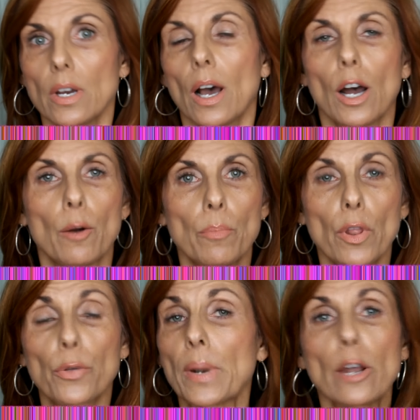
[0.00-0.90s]
um,
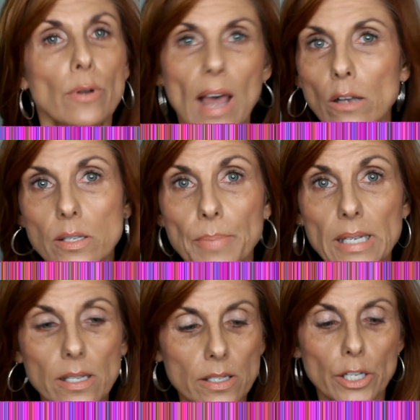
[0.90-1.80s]
300000
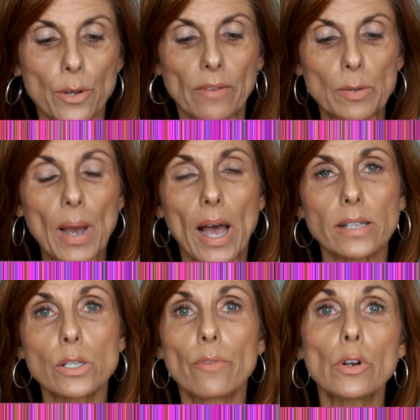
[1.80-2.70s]
pieces that you have to buy
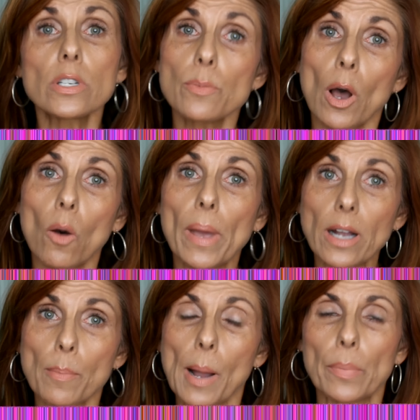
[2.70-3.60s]
so if you're a small
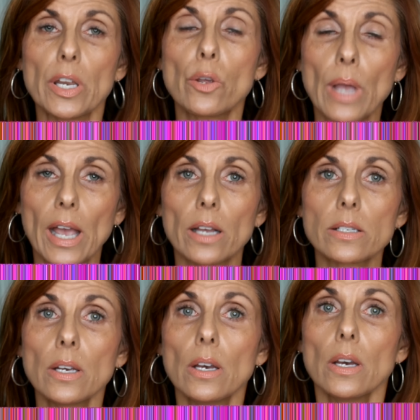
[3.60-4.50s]
makeup company you
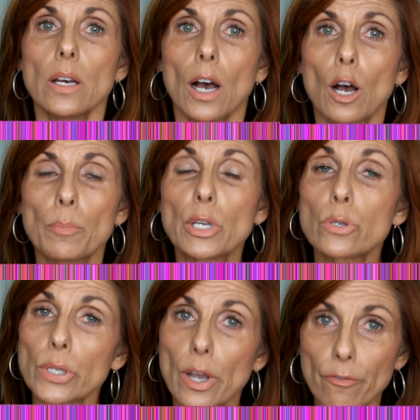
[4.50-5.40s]
can't um,
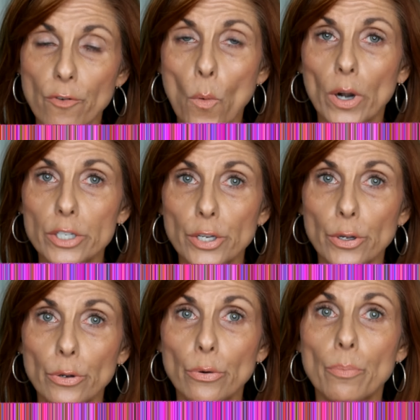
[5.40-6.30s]
usually afford
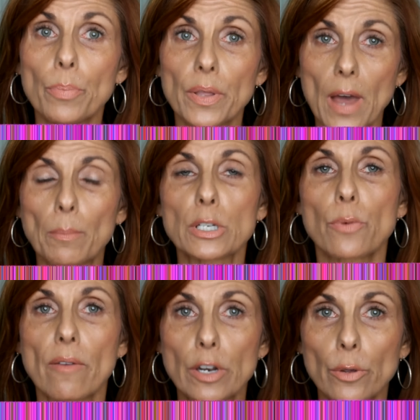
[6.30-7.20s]
to put that much
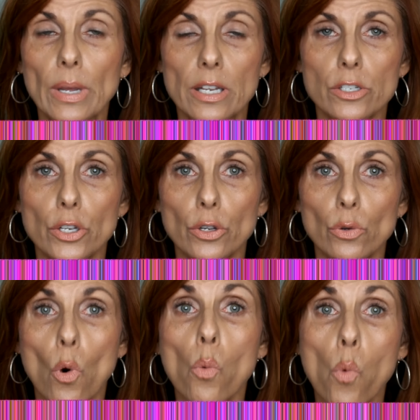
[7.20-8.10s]
revenue
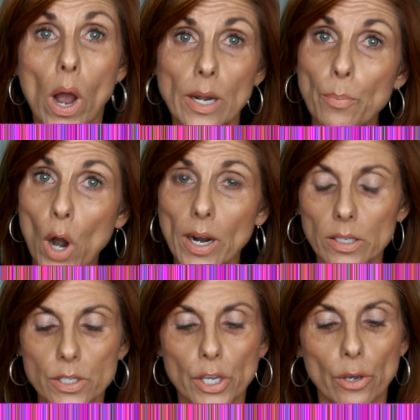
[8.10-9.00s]
into one
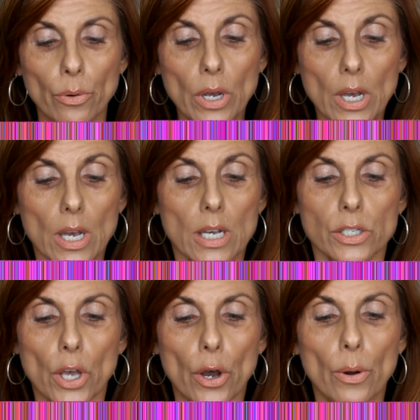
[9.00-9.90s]
product SKU.
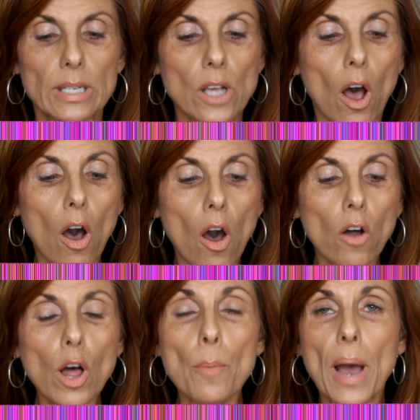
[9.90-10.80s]
So it's
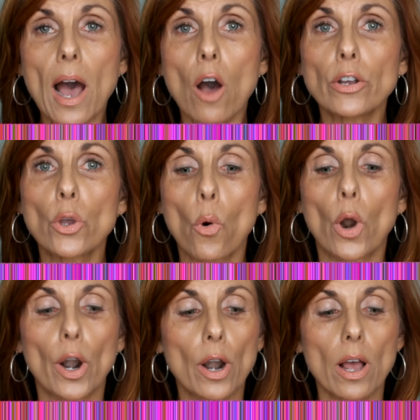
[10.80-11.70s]
all about
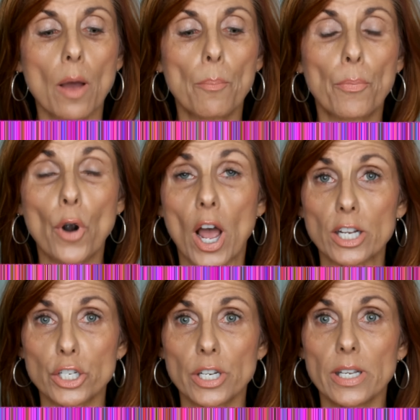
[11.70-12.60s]
your
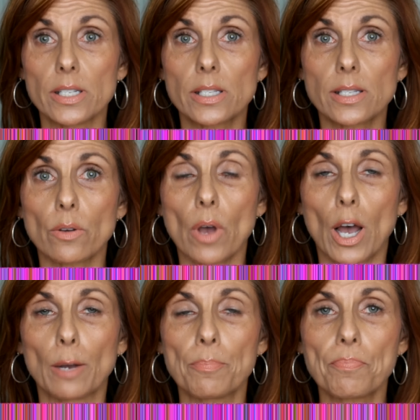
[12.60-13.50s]
brush is
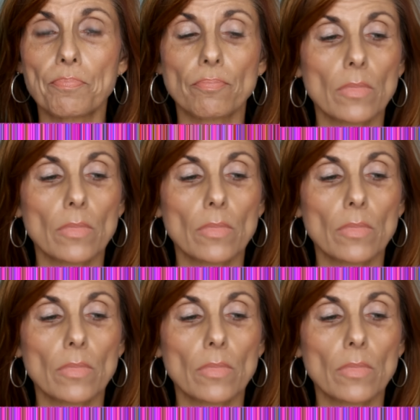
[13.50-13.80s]
um,